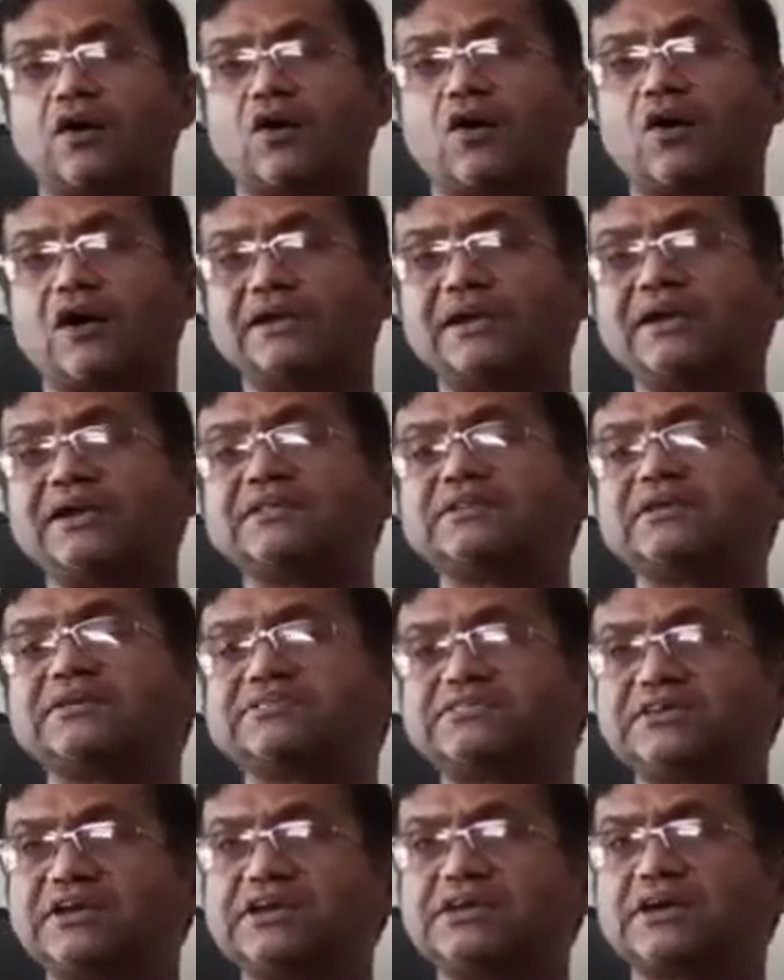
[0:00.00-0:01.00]
only in the
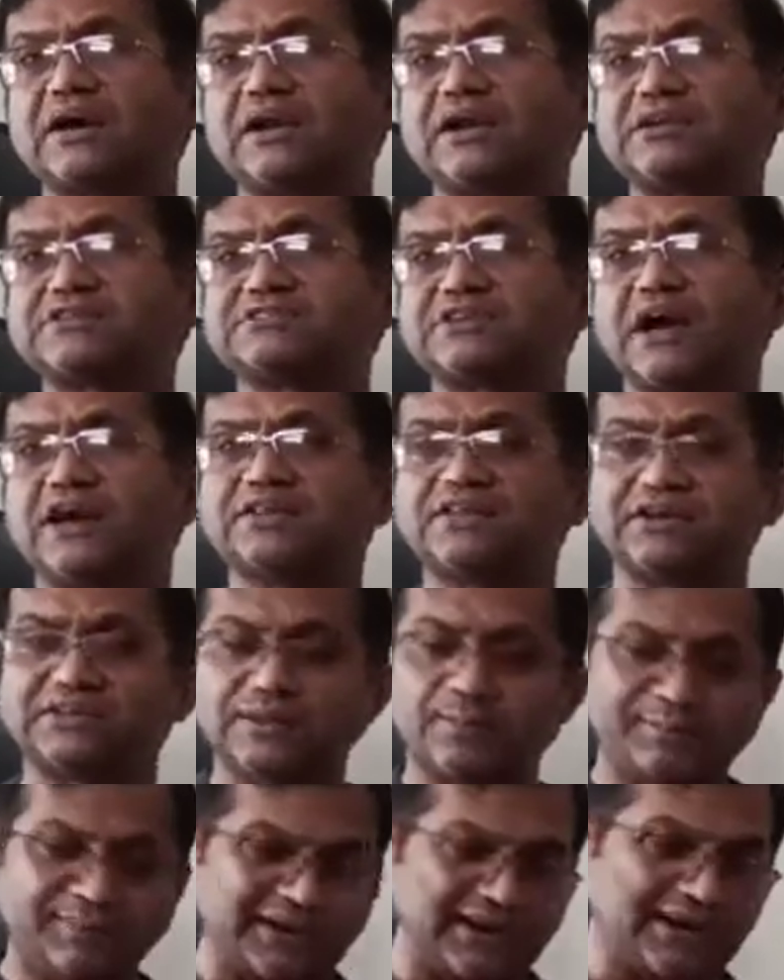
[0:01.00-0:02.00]
3 colors, either
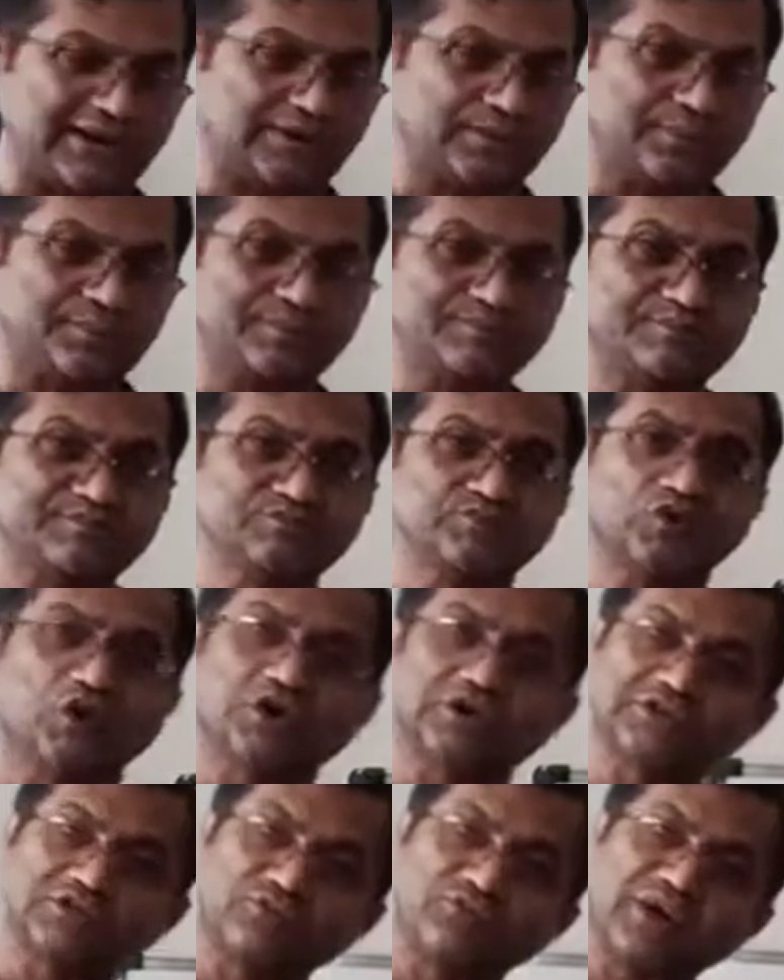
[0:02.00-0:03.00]
the black
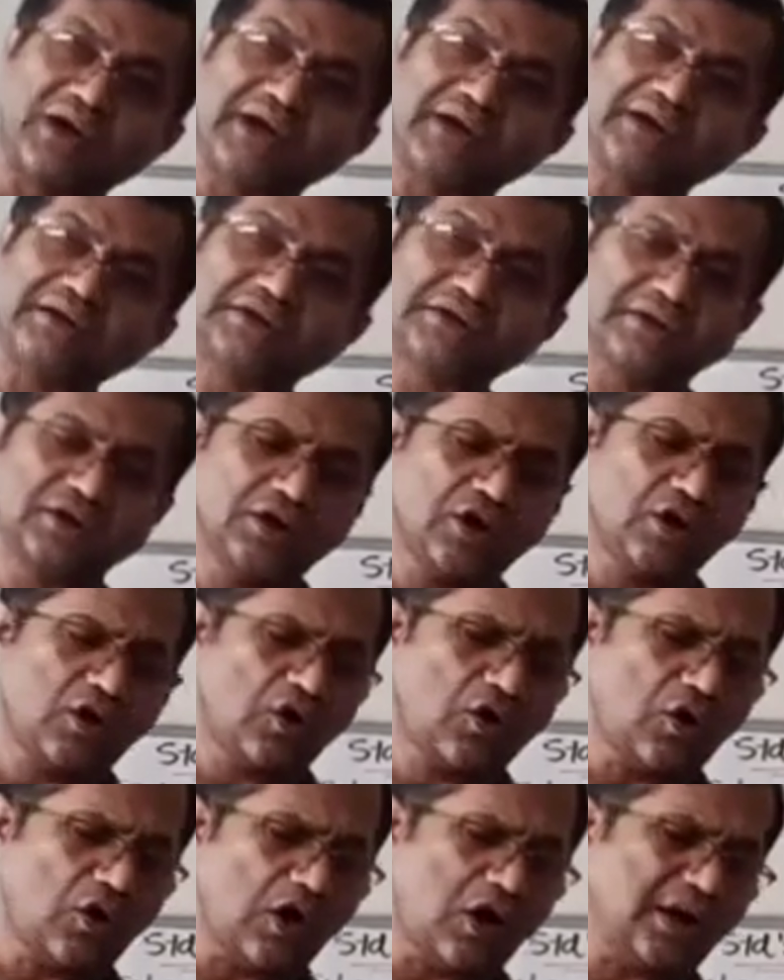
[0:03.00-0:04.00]
or the white,
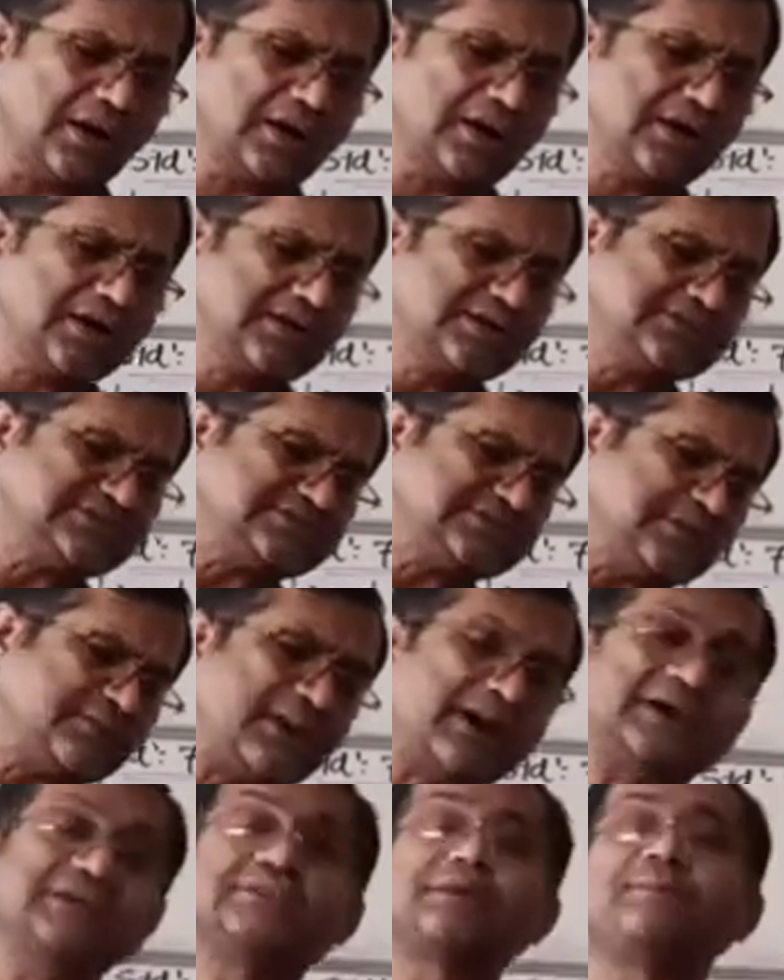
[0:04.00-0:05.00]
or some
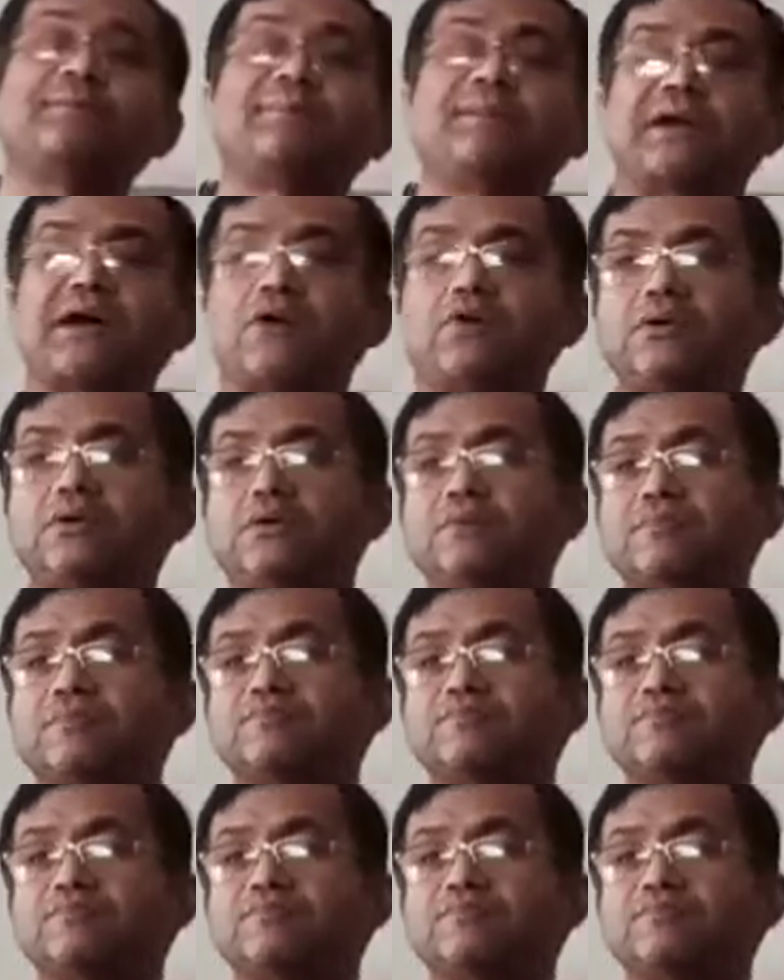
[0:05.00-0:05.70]
are the brown.